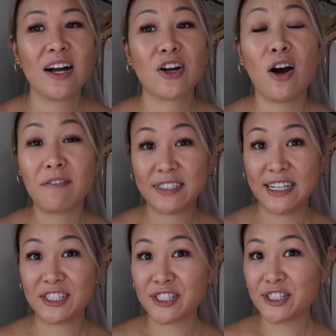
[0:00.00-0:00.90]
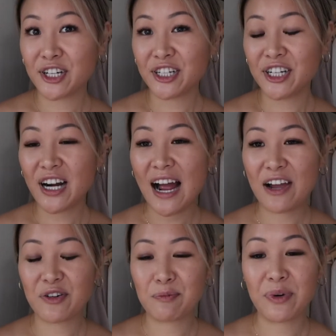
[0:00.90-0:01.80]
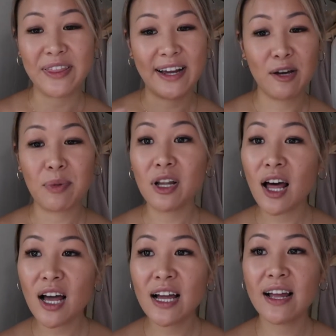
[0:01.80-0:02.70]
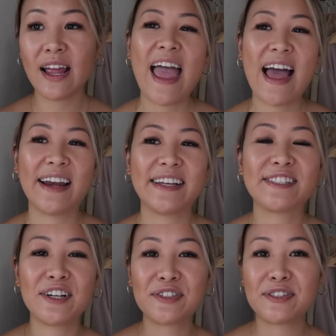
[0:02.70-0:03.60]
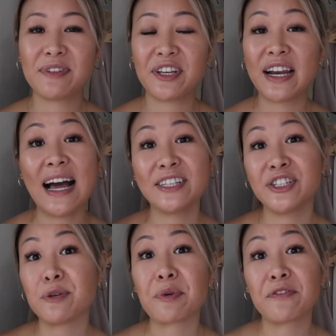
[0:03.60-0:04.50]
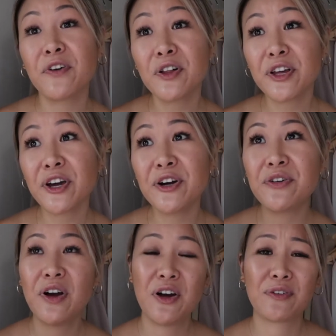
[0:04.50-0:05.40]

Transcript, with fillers: conversation starter. I would bring that up a lot, and it's also something you can add to your portfolio,